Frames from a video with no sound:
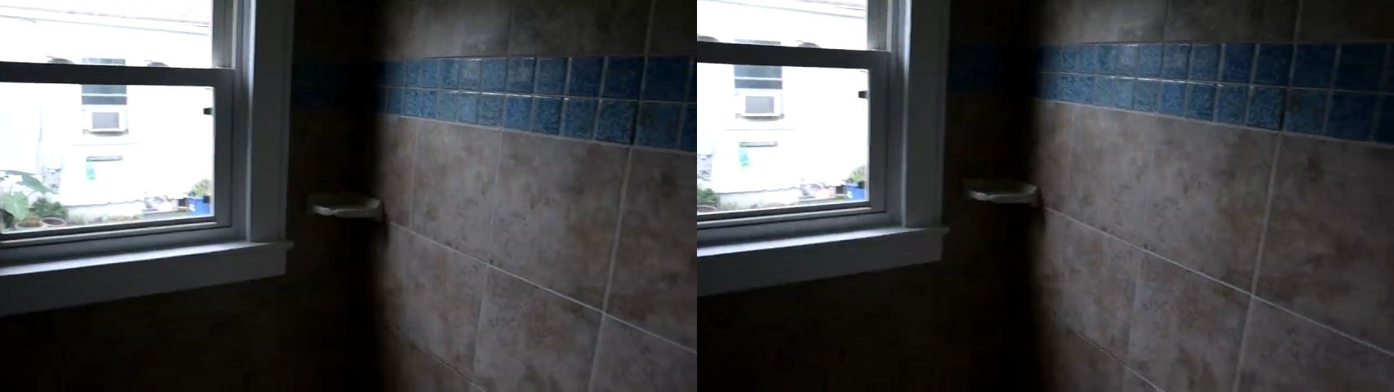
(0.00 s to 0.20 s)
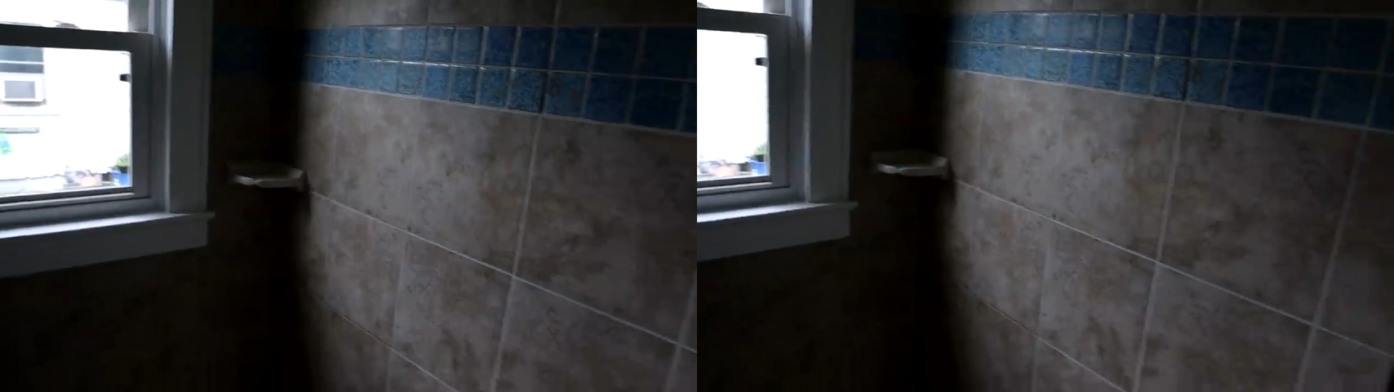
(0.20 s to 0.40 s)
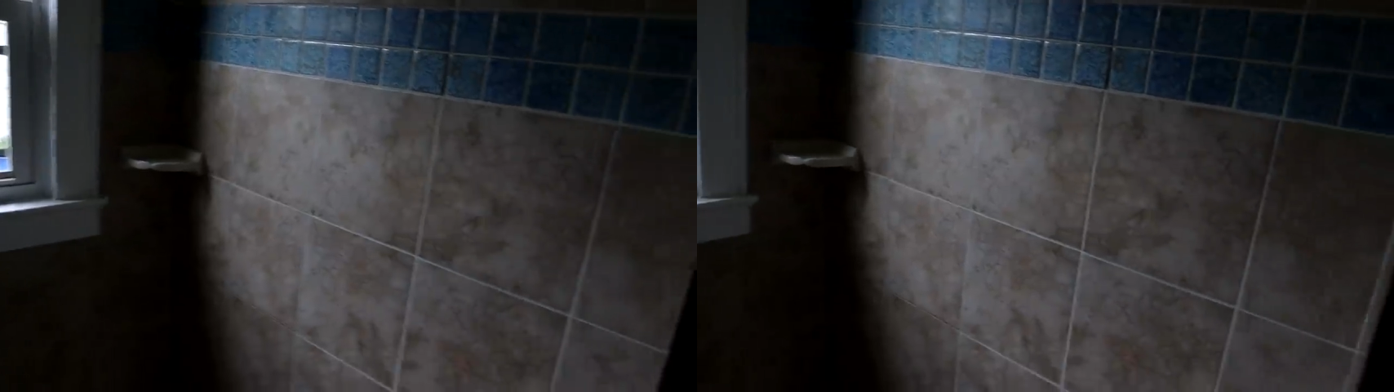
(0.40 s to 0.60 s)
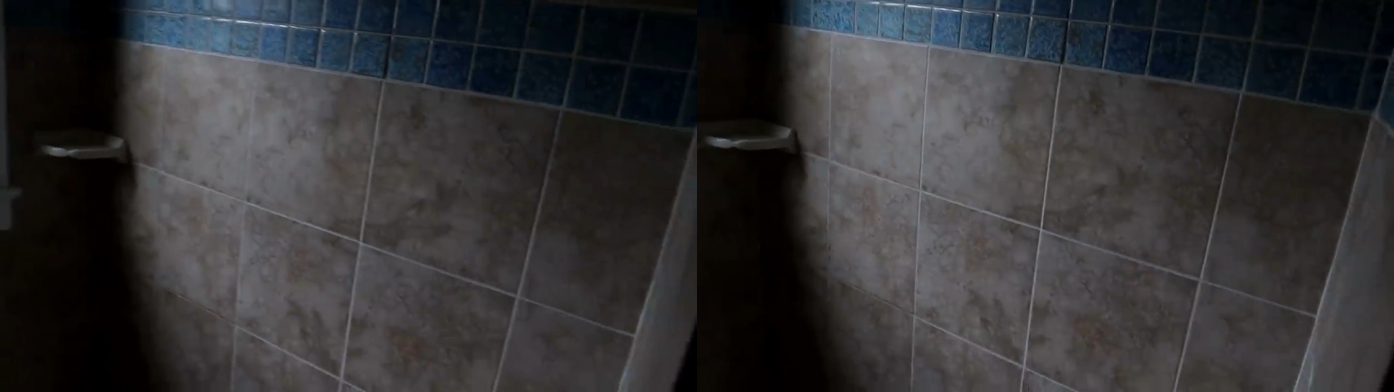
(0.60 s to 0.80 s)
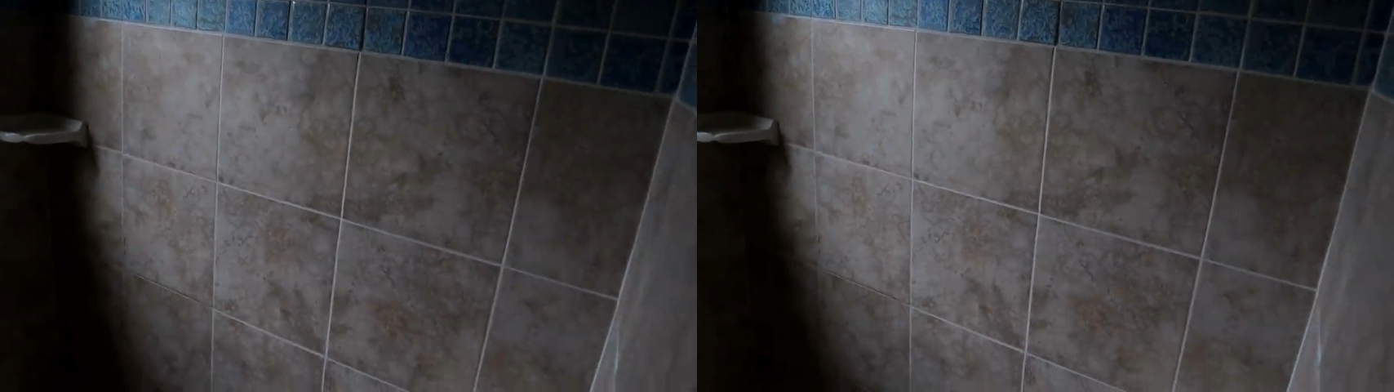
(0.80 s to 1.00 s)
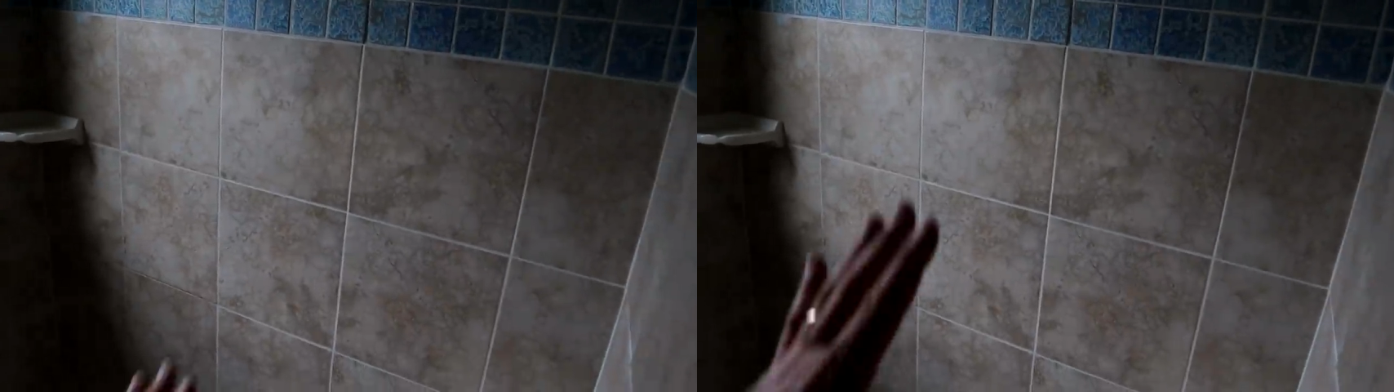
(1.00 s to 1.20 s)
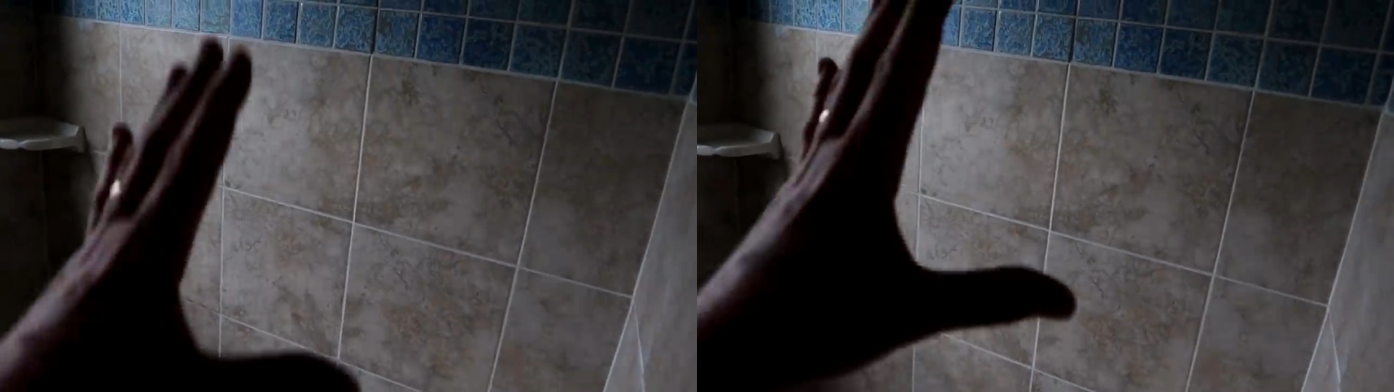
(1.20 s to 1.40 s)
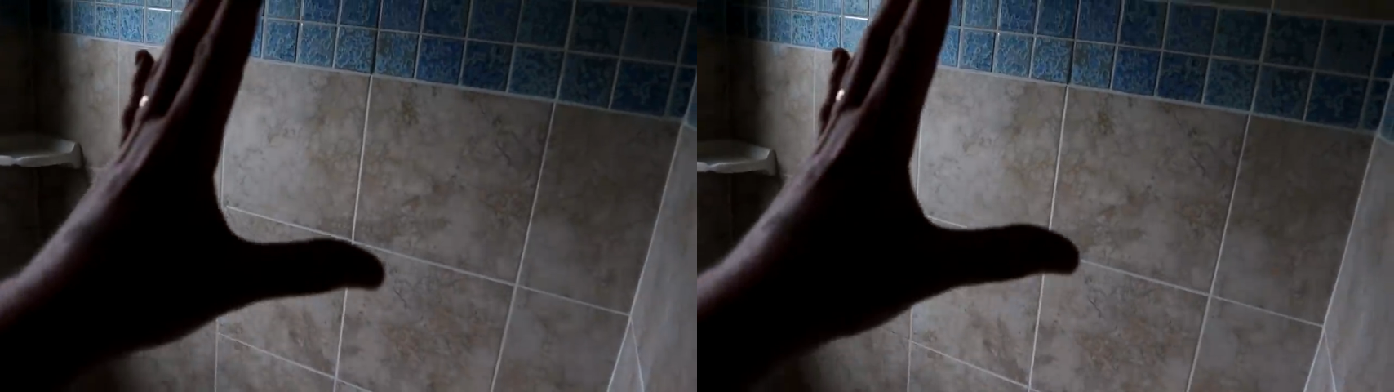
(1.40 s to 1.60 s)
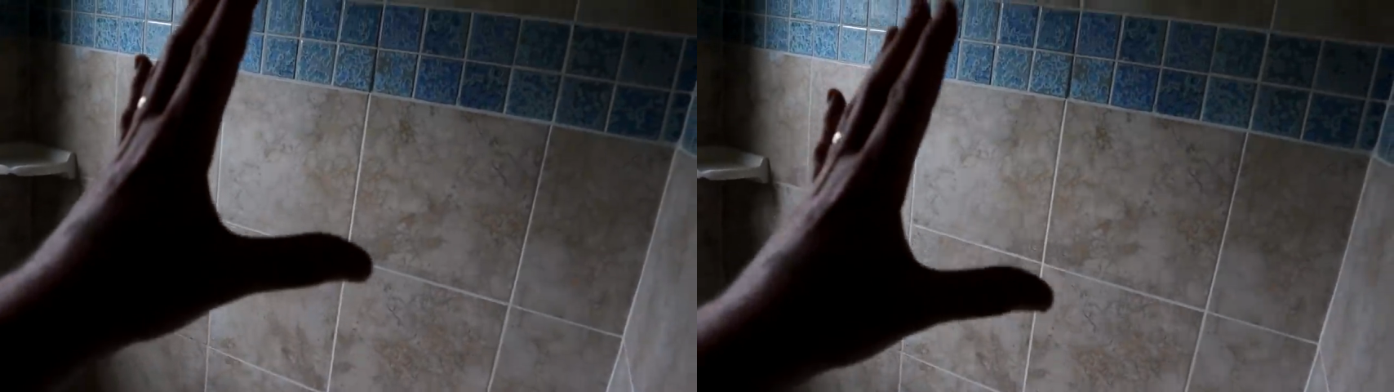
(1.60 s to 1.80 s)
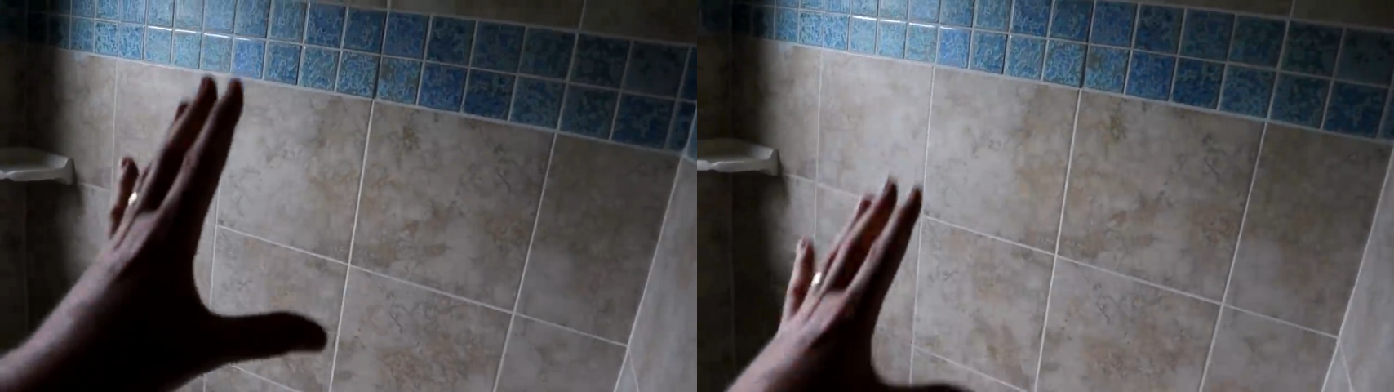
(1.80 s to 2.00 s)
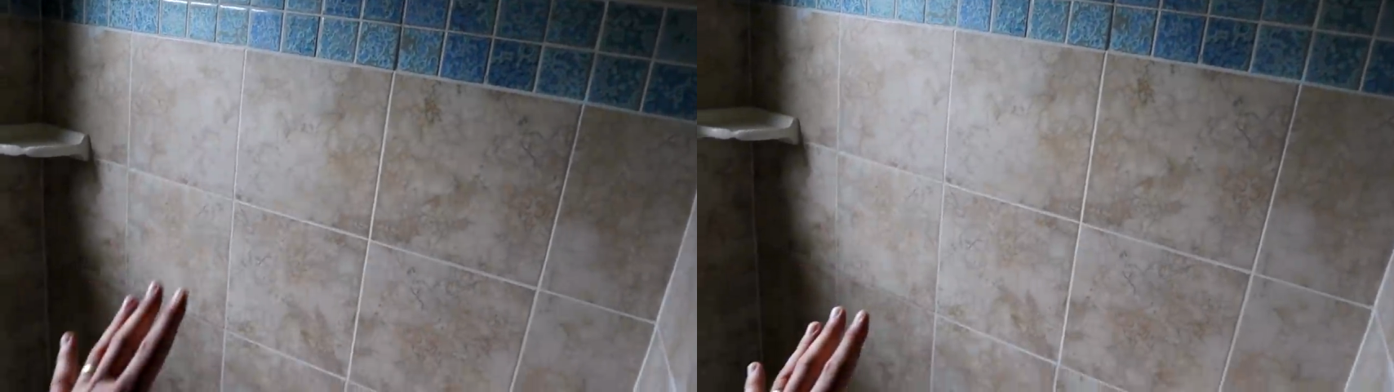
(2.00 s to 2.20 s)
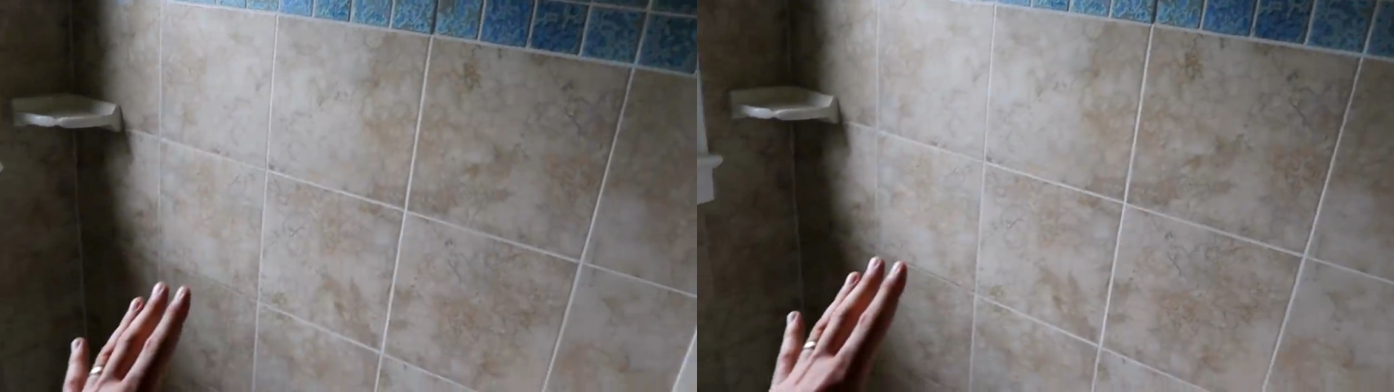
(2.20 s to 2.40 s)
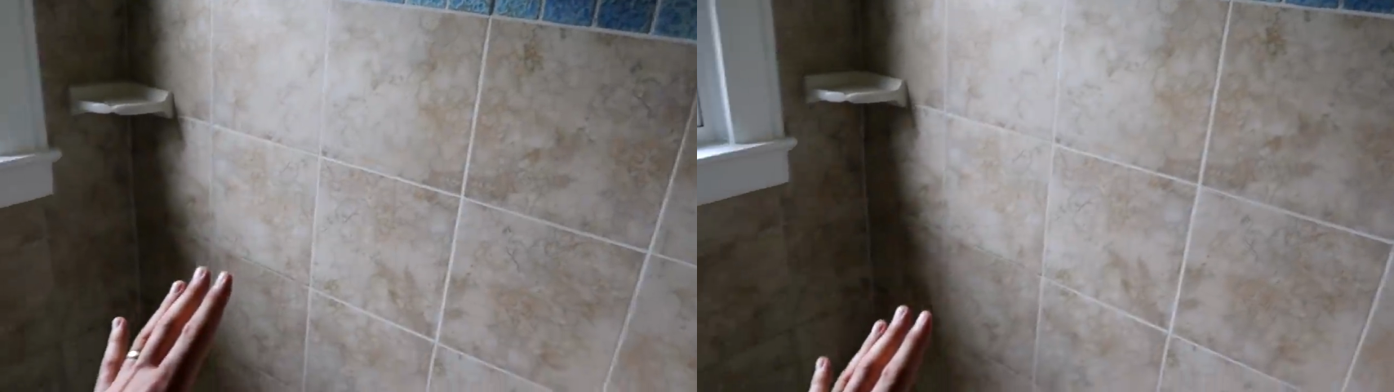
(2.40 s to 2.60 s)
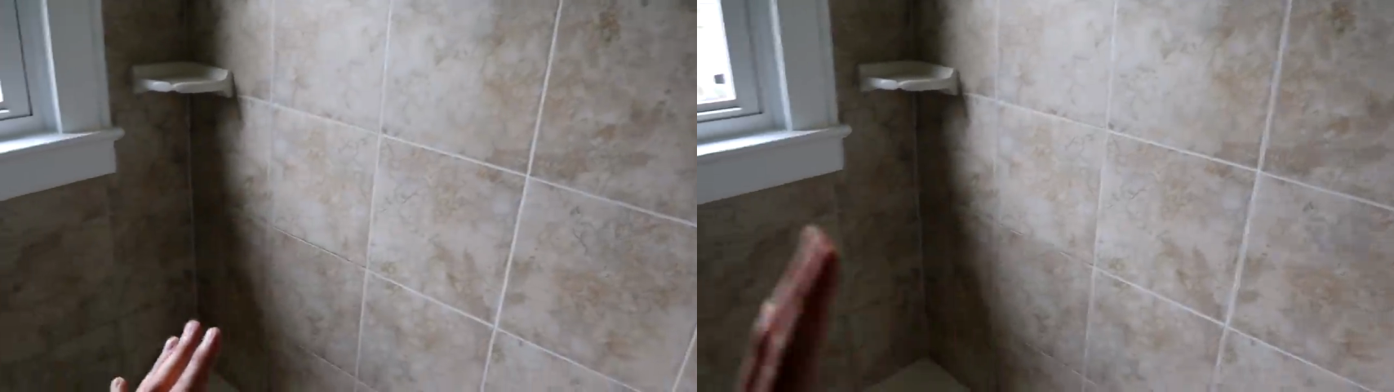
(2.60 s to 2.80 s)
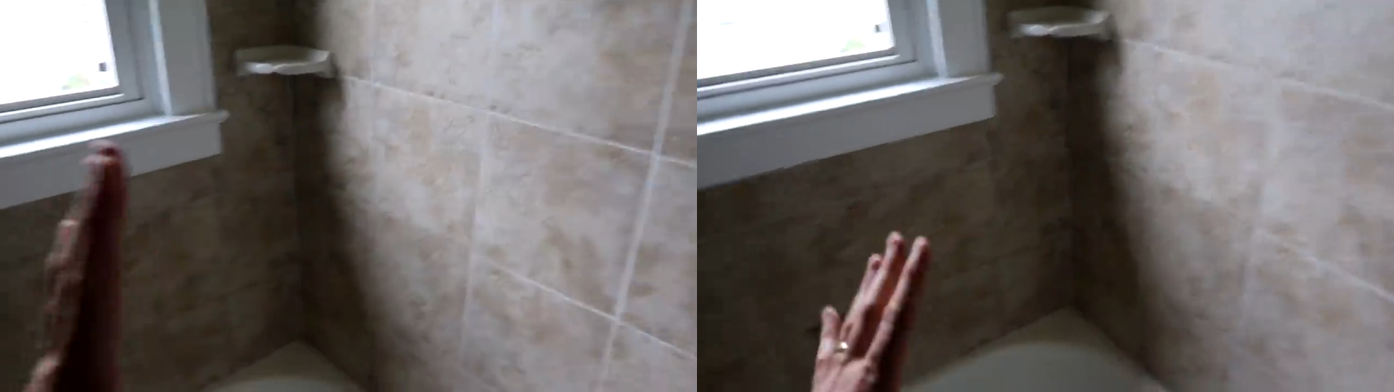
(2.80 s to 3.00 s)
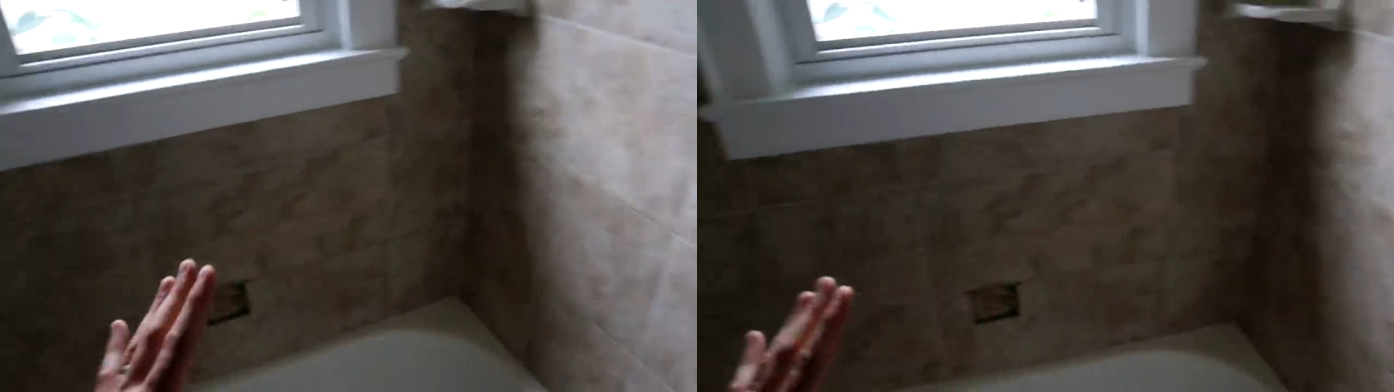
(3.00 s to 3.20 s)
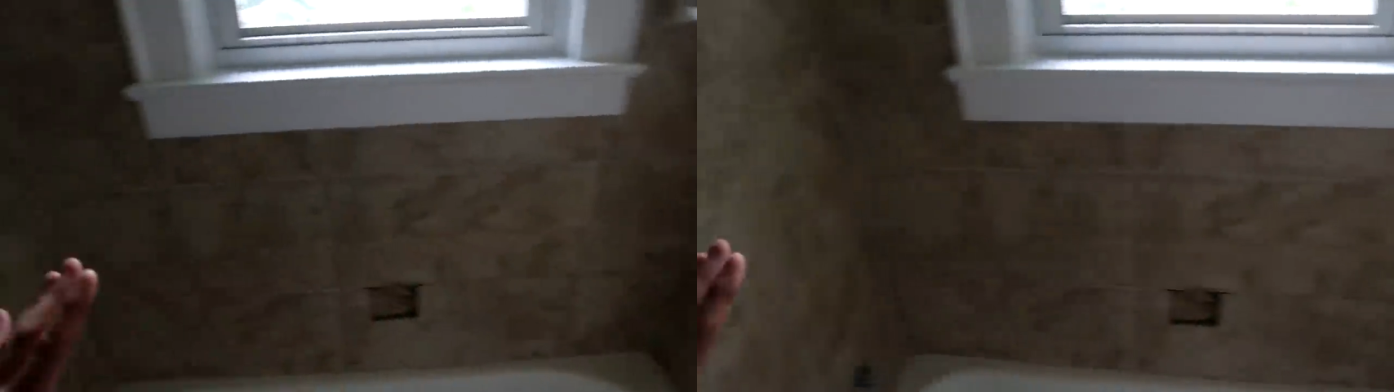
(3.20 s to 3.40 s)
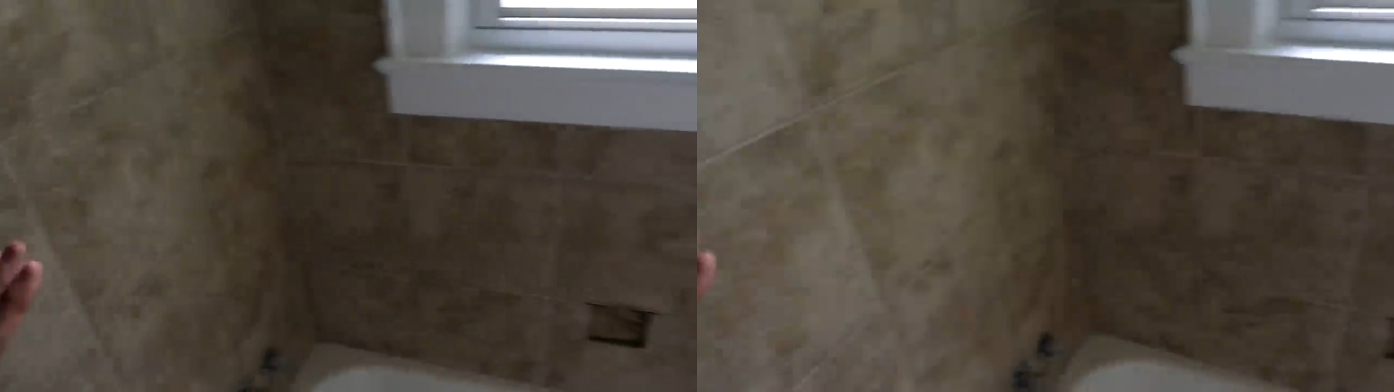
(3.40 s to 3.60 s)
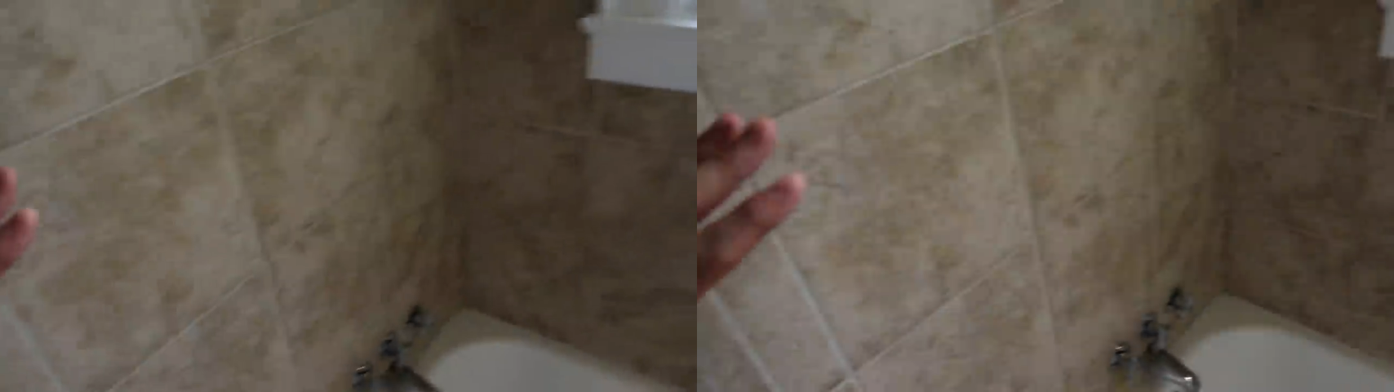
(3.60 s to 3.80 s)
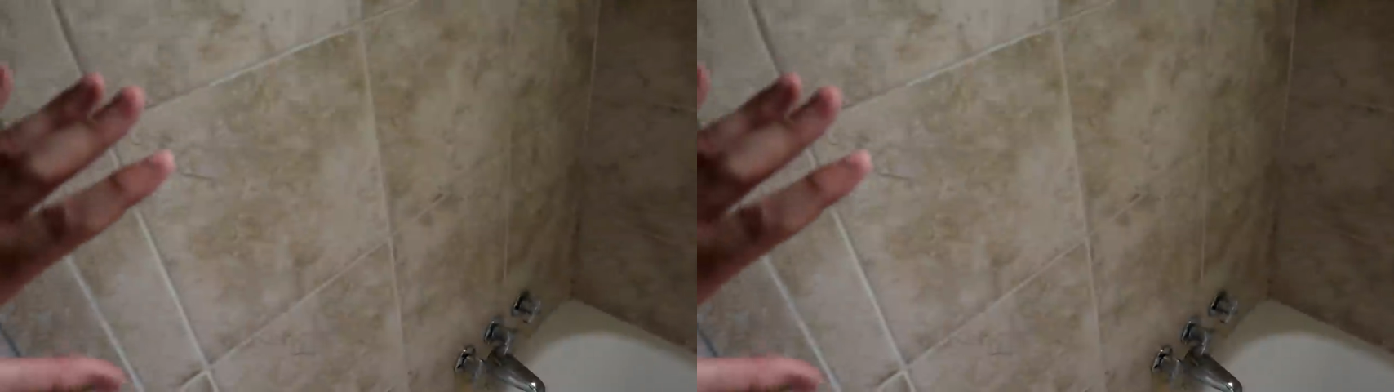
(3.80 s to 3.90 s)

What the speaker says: [unreadable: no face in view]